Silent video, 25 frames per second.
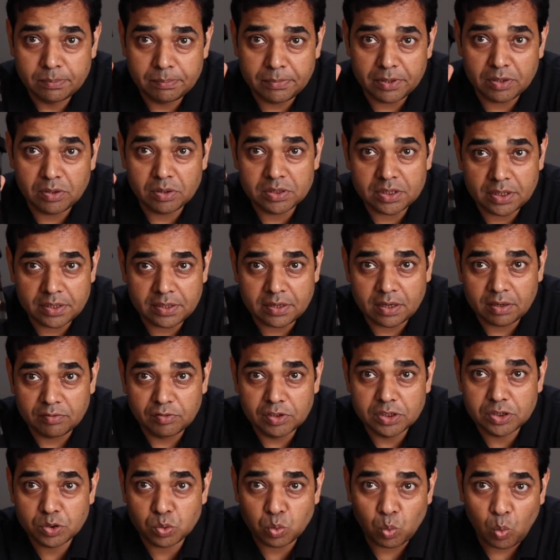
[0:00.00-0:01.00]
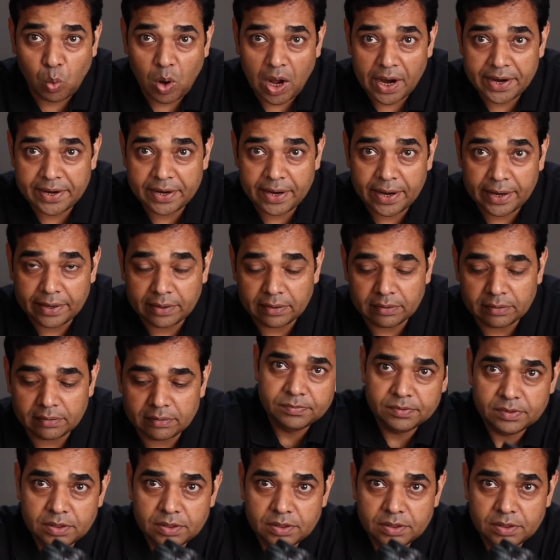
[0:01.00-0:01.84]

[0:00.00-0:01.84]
because it covers wide angle.